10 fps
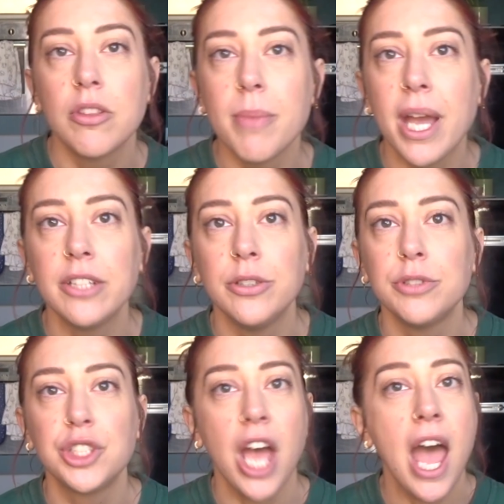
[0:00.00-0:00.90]
the man who
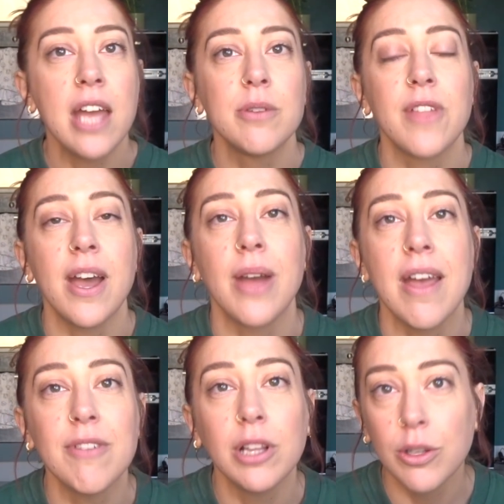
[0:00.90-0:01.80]
retired without
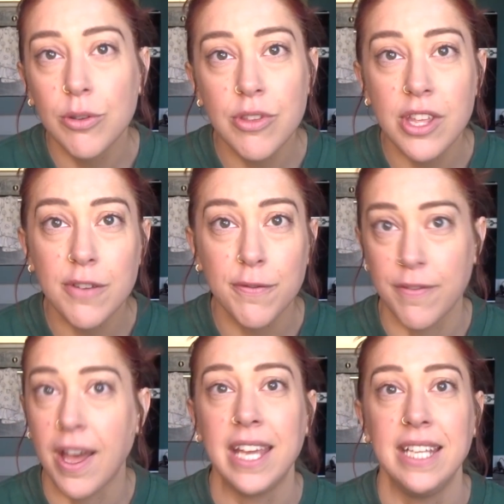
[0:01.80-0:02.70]
ever losing a
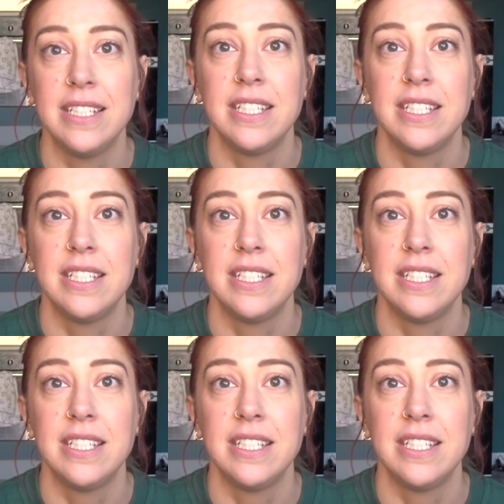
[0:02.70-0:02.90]
fight